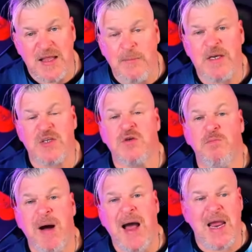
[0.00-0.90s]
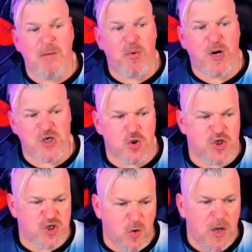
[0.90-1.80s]
That means there's buying pressure.
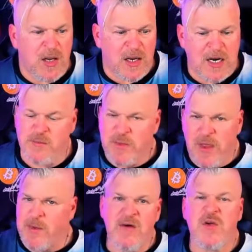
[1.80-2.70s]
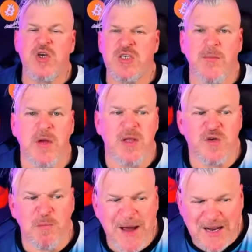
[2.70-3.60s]
So guys, I'm, I'm giving you something
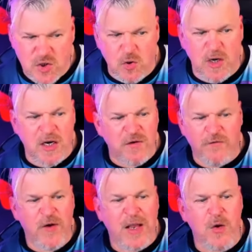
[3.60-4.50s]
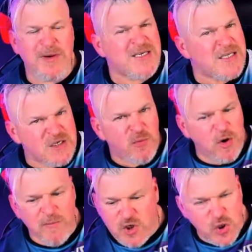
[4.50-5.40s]
that's magical. And if you're following me to this
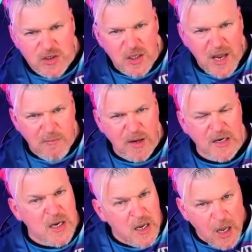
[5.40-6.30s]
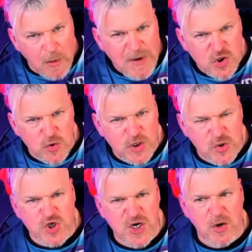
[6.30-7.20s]
point, make sure you hit the like button and make sure that
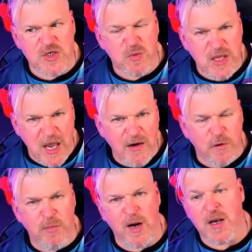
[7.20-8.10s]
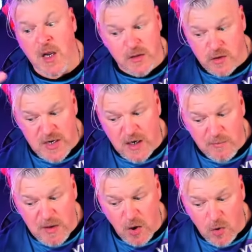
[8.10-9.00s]
you share this with everybody. There's not going
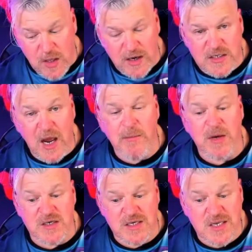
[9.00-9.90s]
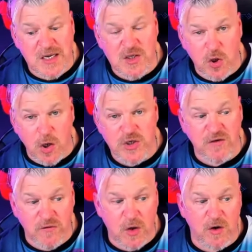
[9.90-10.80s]
to be a whole lot of time because this thing is
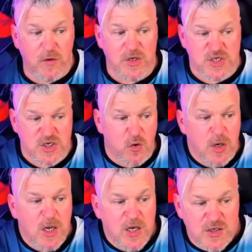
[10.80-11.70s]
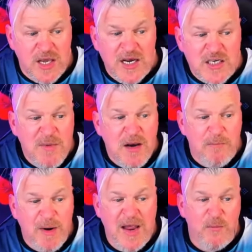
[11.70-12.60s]
launching very, very soon. So the estimated
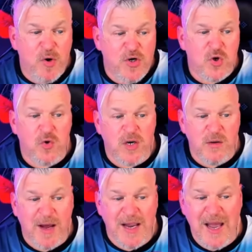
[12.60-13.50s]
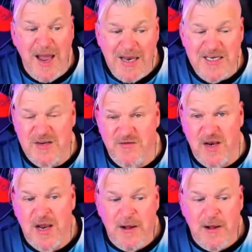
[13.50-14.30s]
buying pressure created by a Catalyst event